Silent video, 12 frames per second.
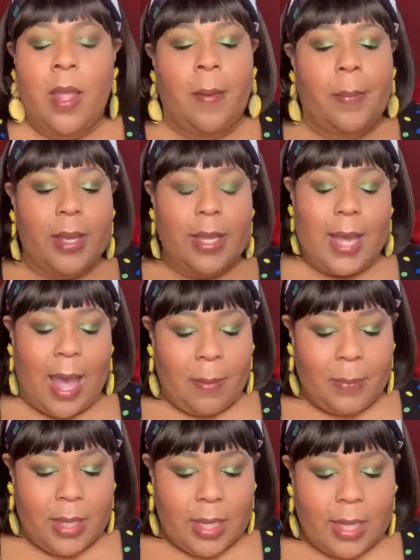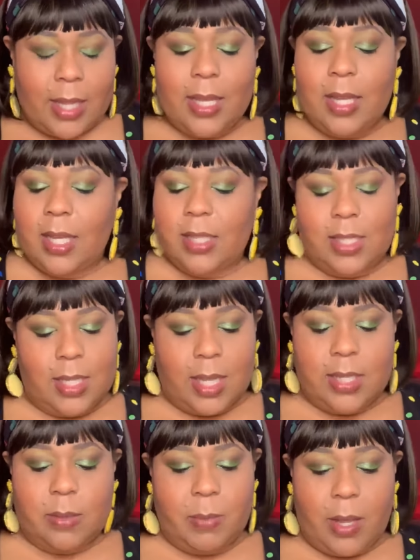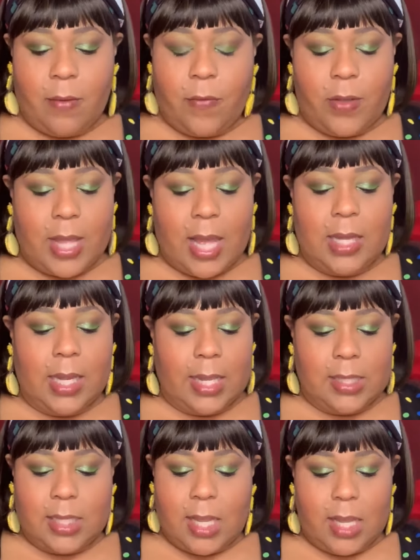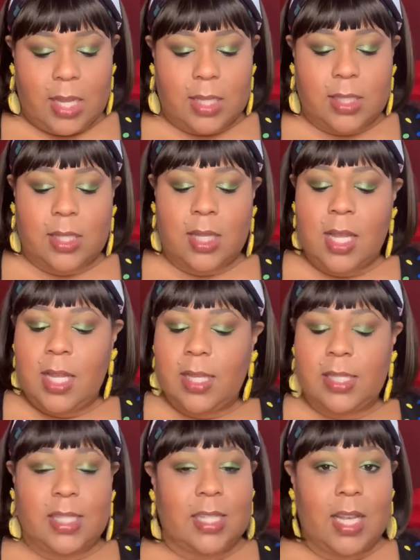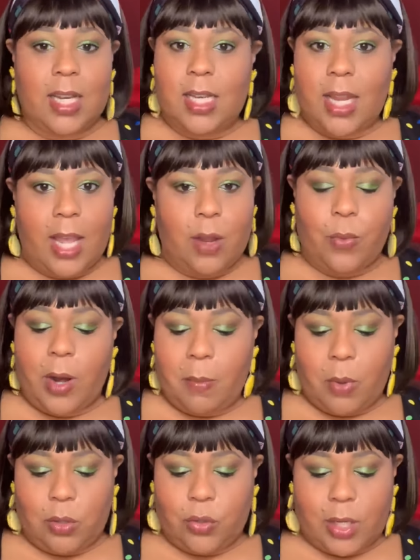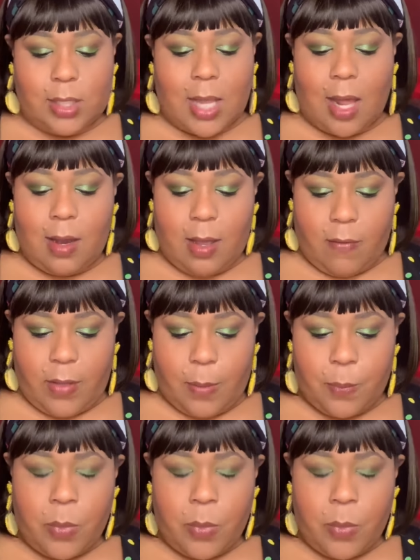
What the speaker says: But Gottmik gets a yes ma'am for that latex sunny day rainbow dress. I love it.